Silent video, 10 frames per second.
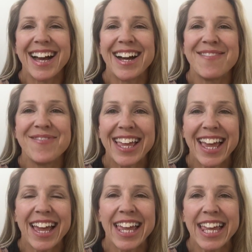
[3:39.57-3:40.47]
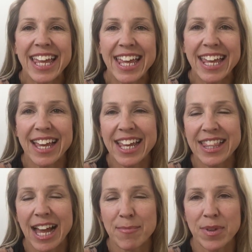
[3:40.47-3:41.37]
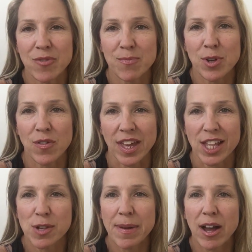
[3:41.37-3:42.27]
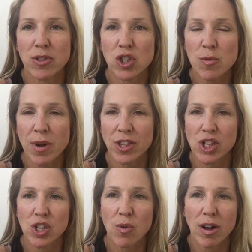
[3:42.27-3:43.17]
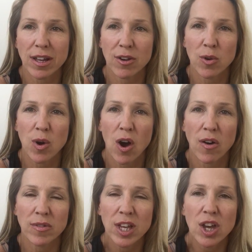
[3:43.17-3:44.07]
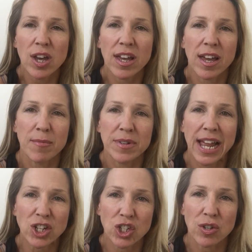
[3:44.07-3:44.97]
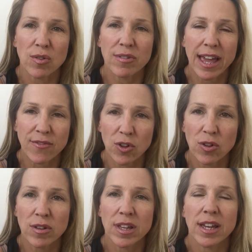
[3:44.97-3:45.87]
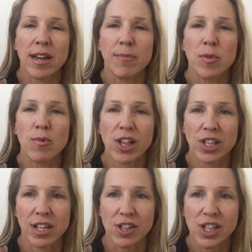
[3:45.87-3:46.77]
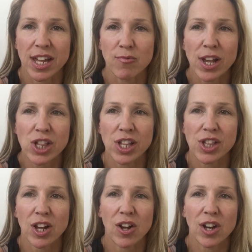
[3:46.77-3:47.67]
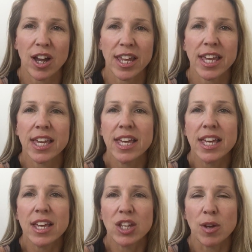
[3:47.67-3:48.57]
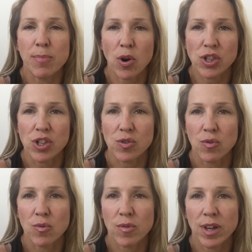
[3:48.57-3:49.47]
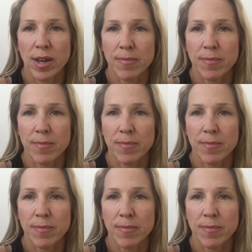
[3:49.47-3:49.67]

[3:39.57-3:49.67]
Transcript: in that movie, it's about two brothers who are national level wrestlers. And wrestlers are like, you know, boxers or